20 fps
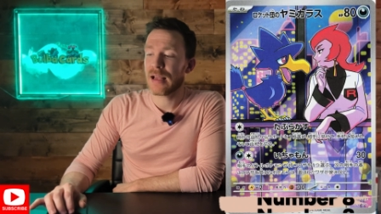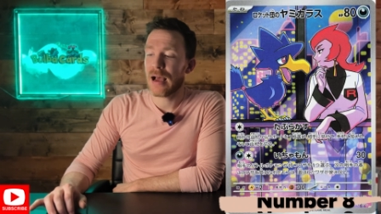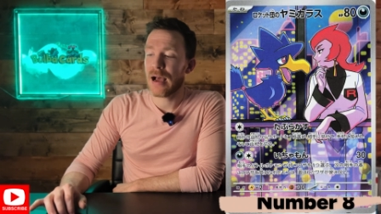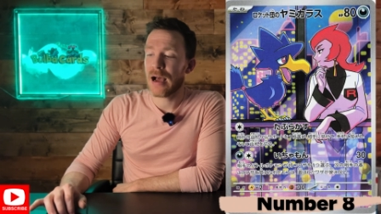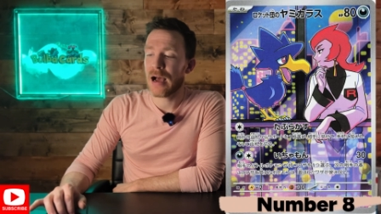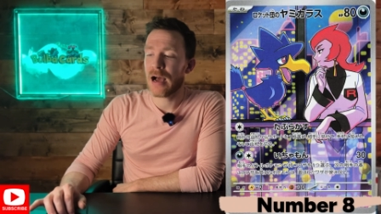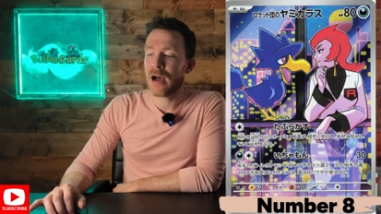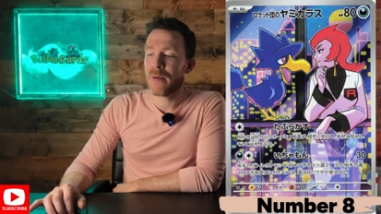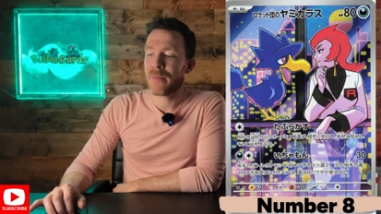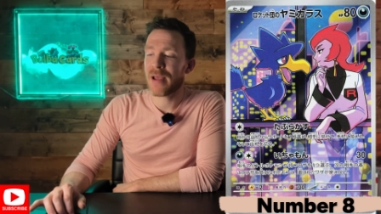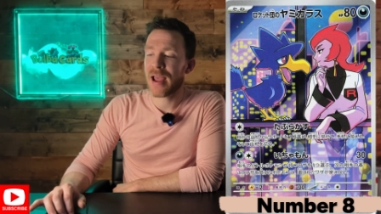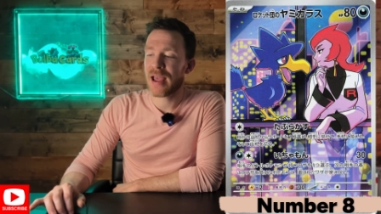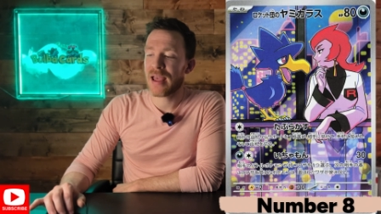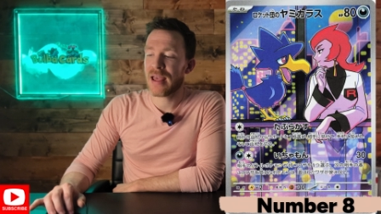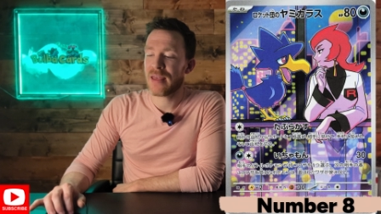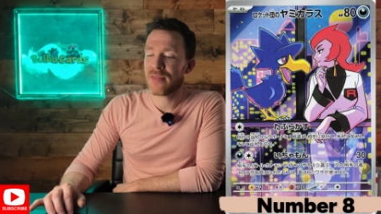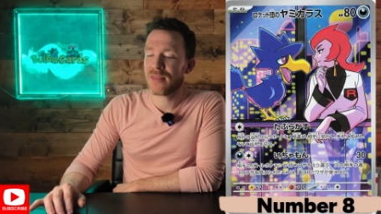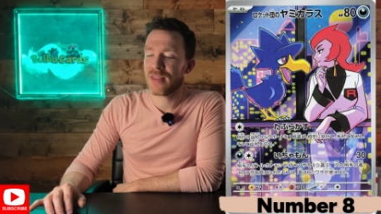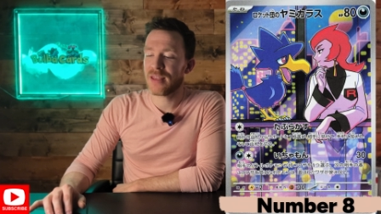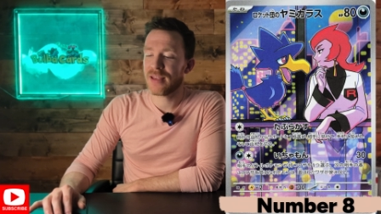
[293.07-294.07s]

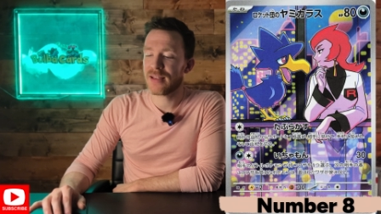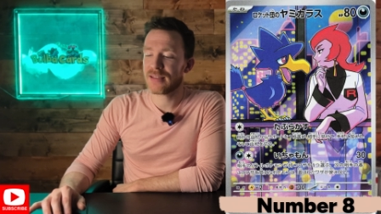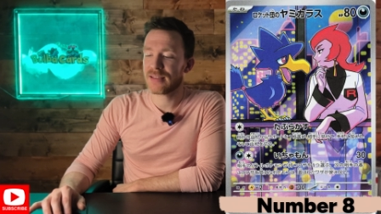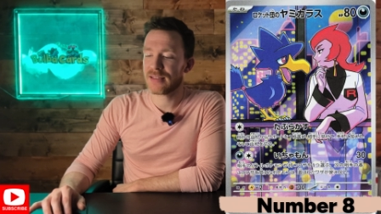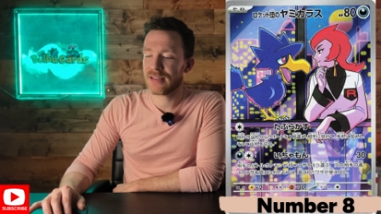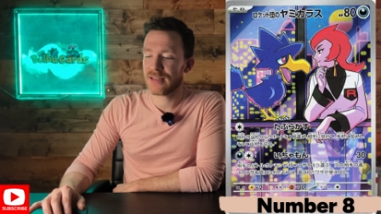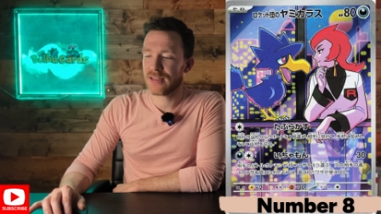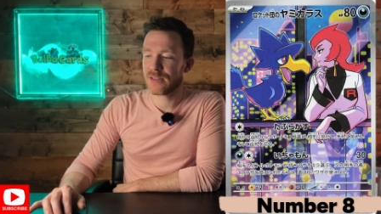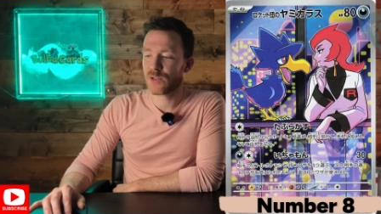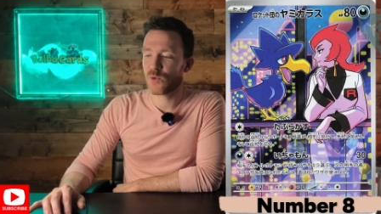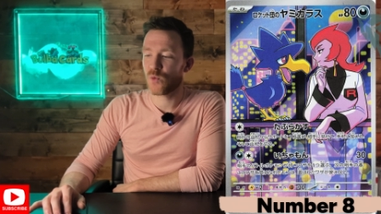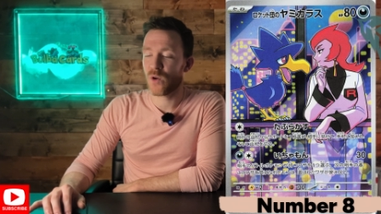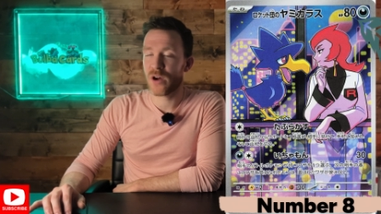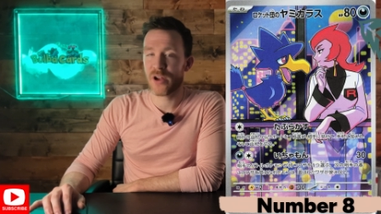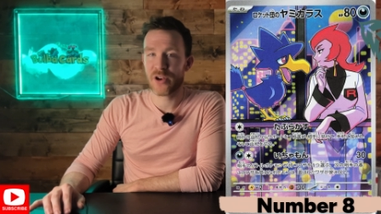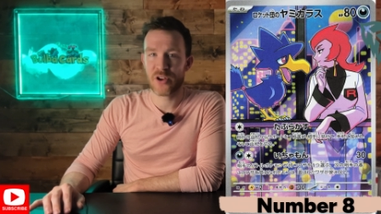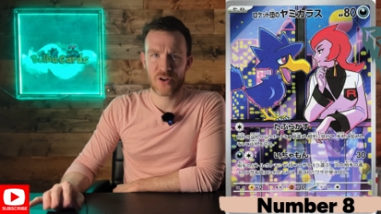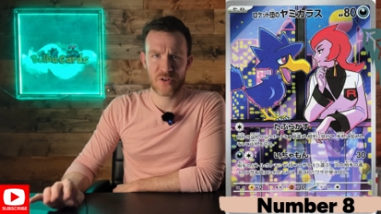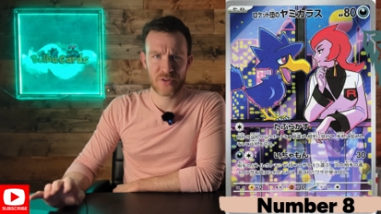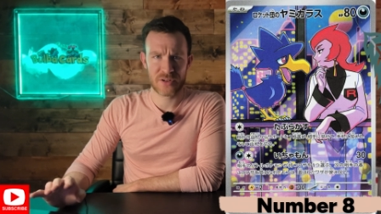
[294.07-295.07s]
And this is
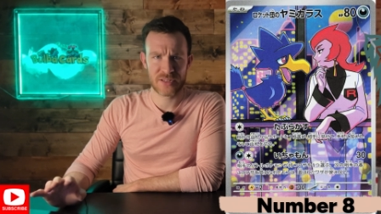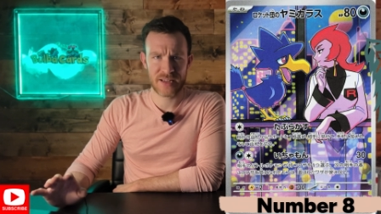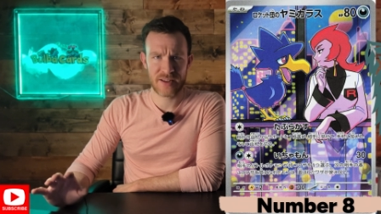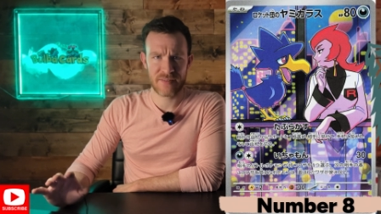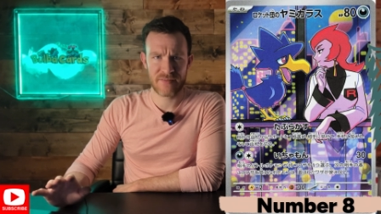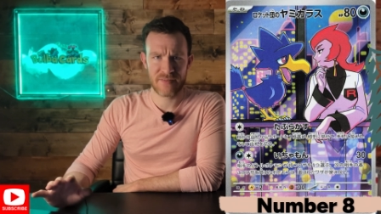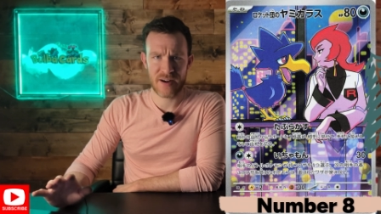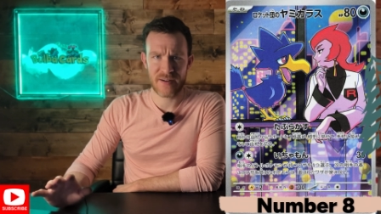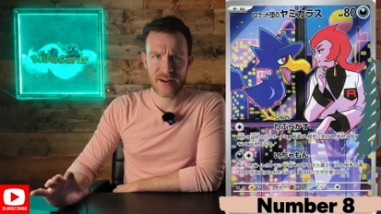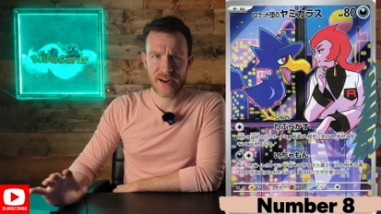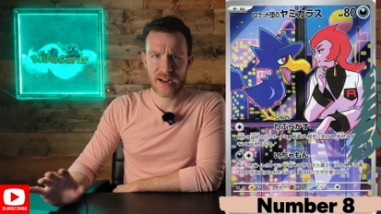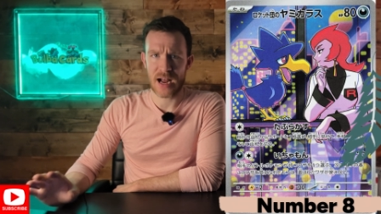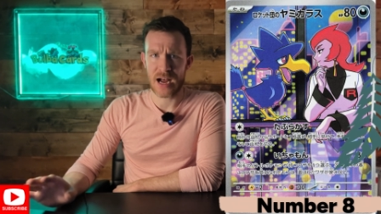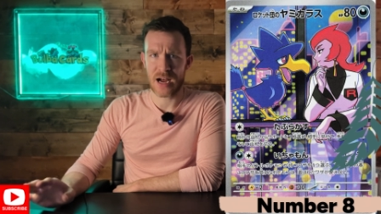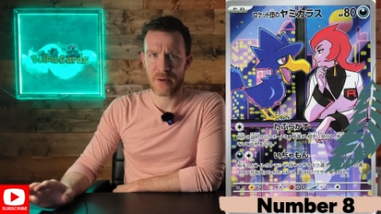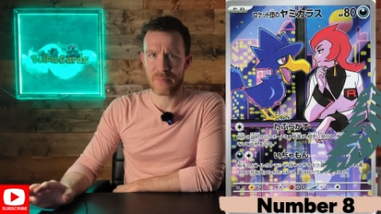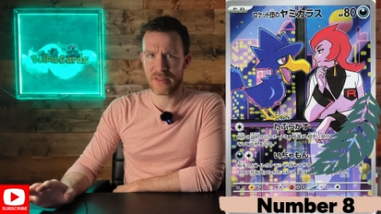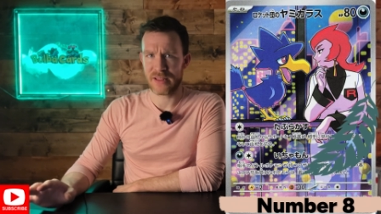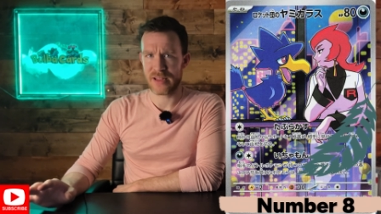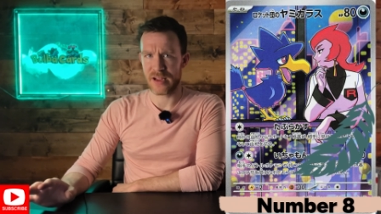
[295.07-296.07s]
one you're gonna see very
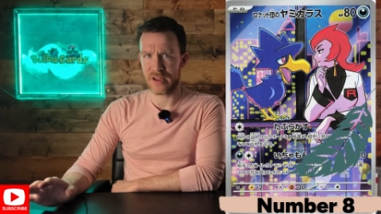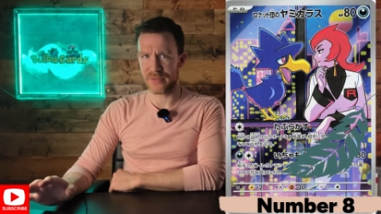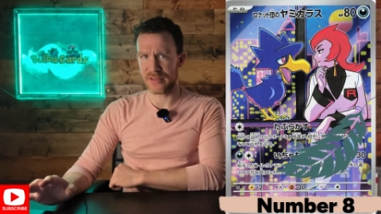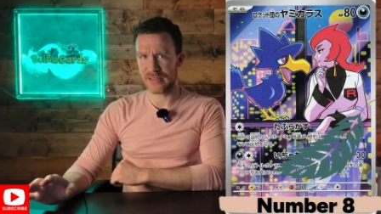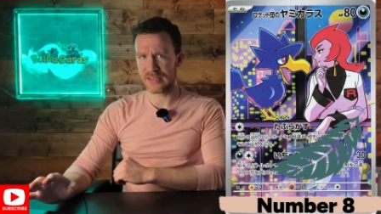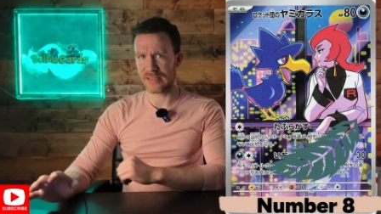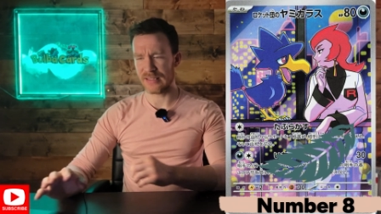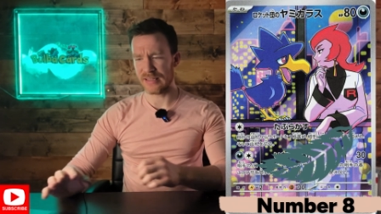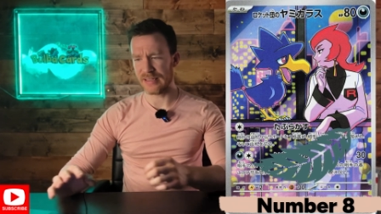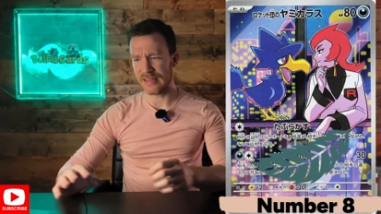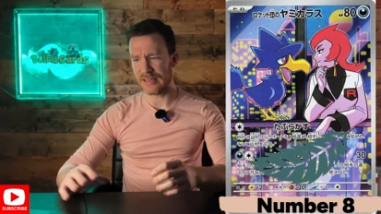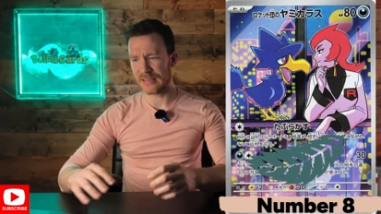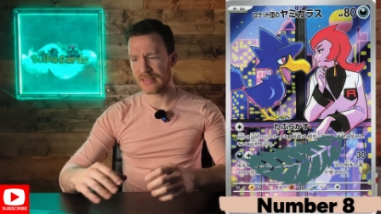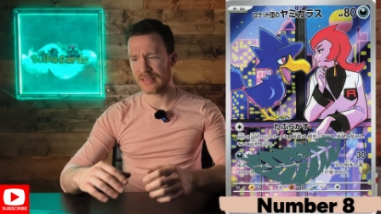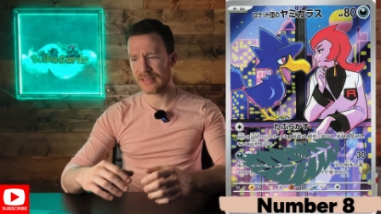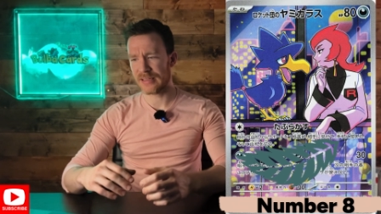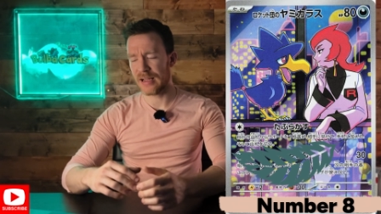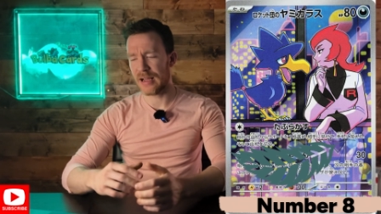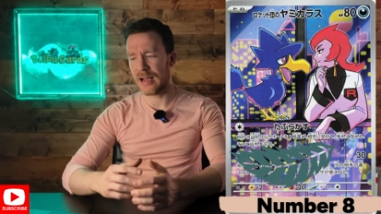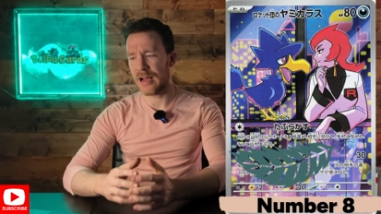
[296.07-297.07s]
commonly on this
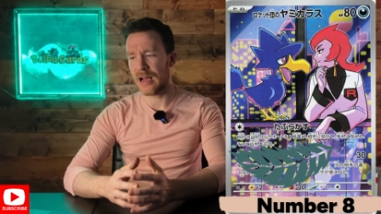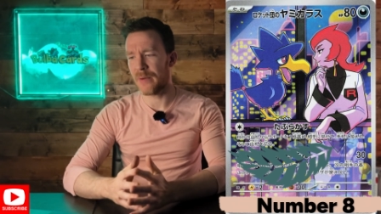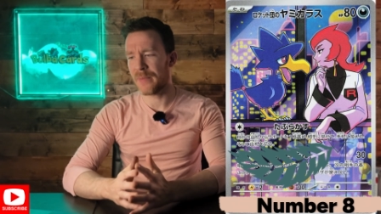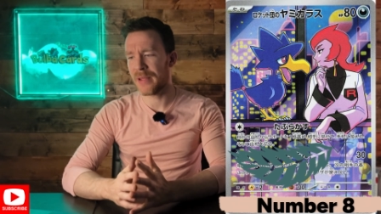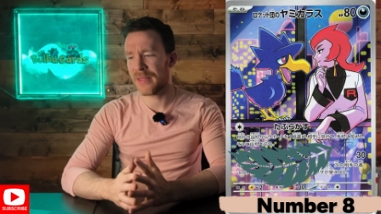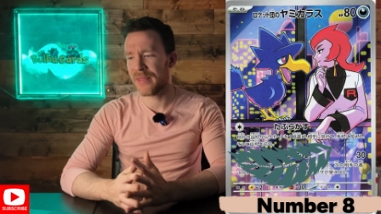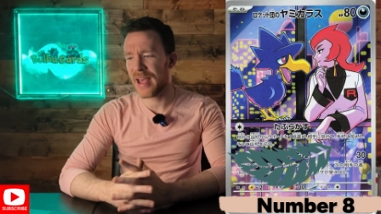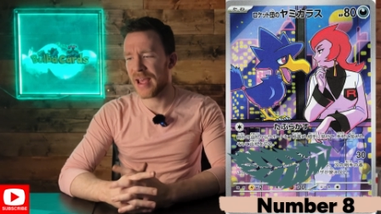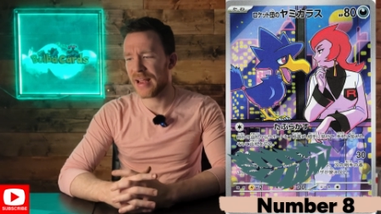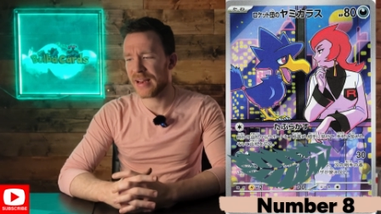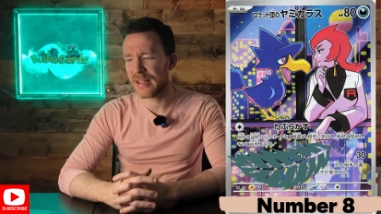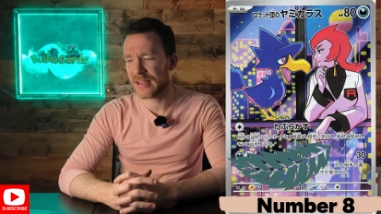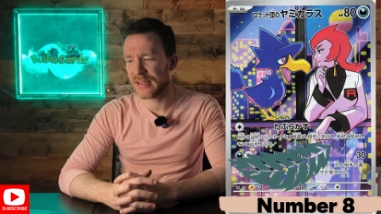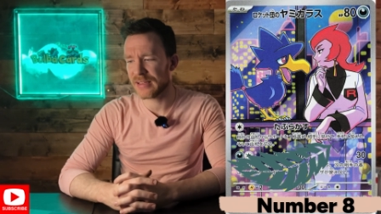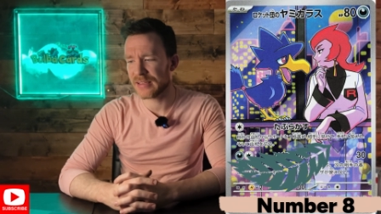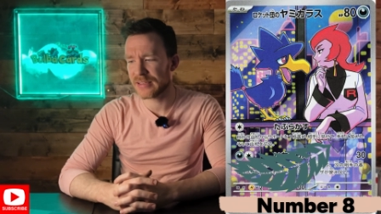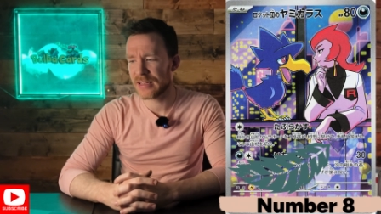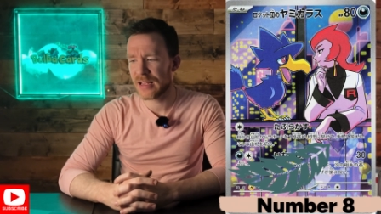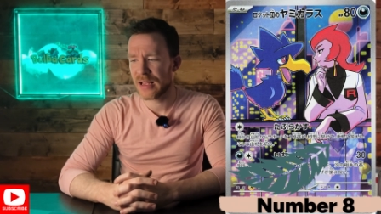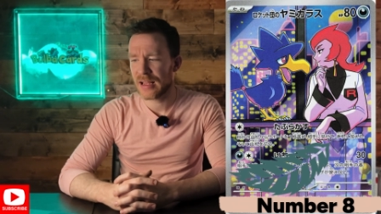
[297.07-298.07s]
list. And that
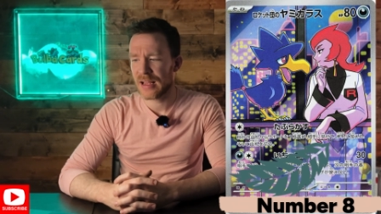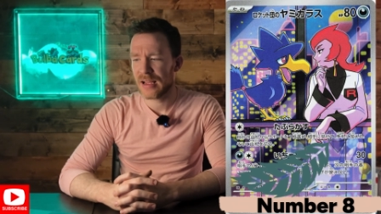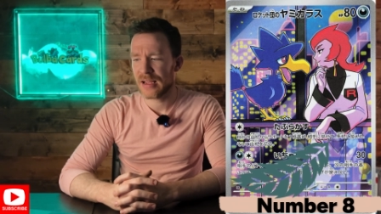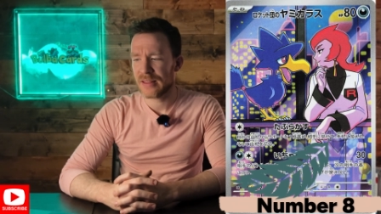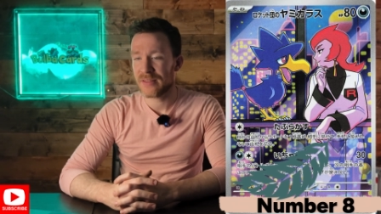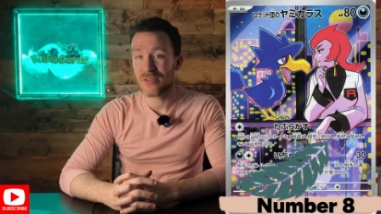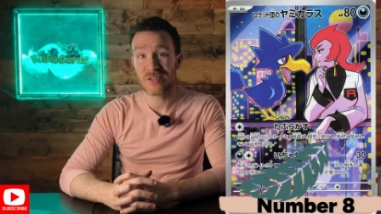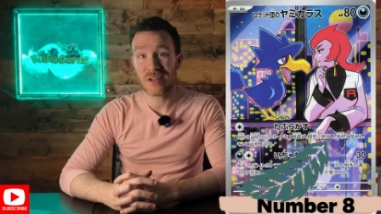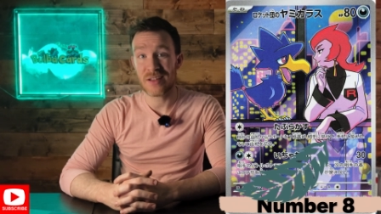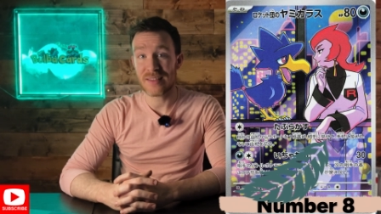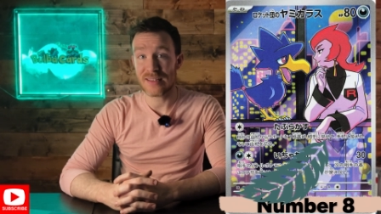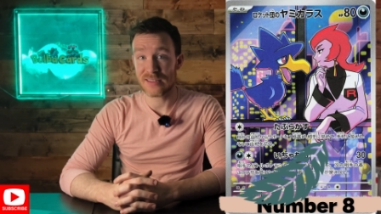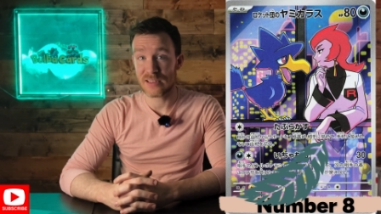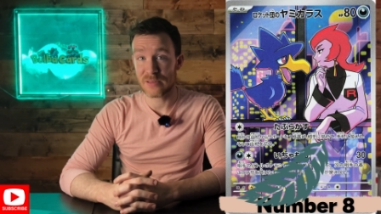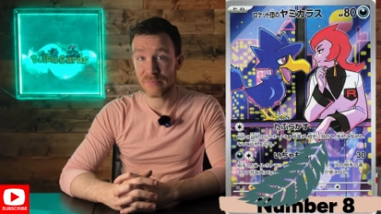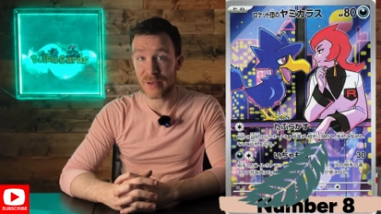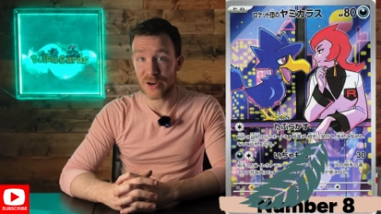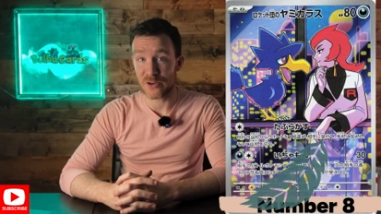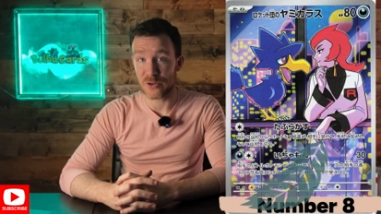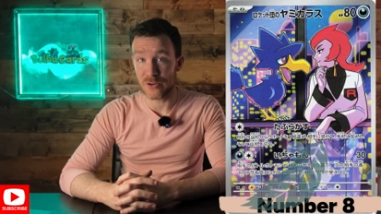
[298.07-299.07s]
is, there's nothing
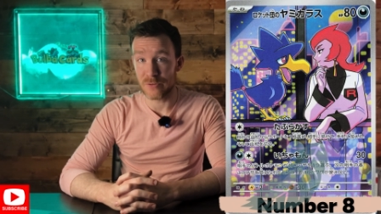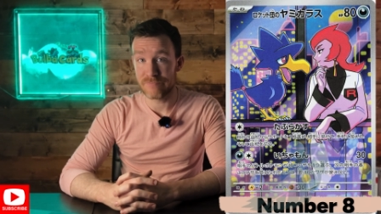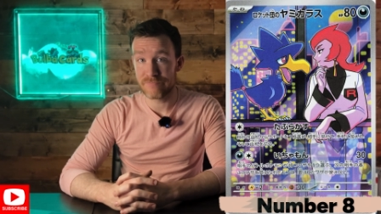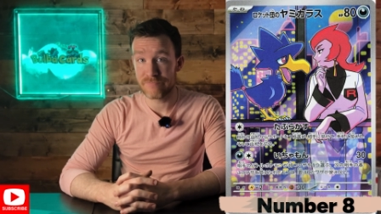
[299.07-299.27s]
special.